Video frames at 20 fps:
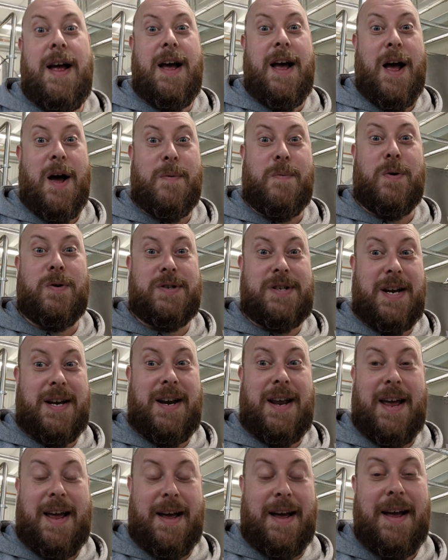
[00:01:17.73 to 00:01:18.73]
what's in
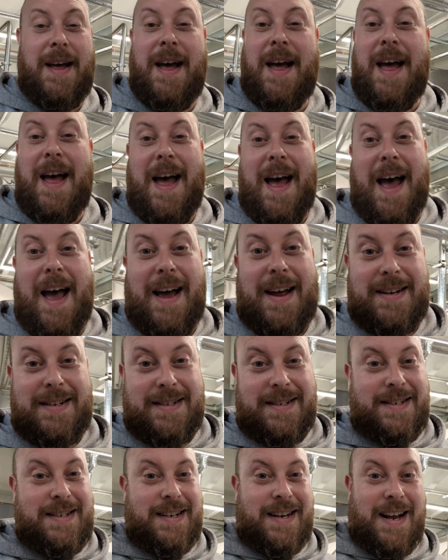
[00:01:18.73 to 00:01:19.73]
here?
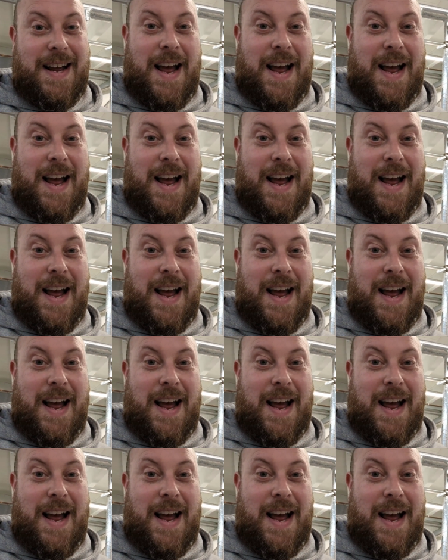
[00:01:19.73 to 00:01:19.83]
And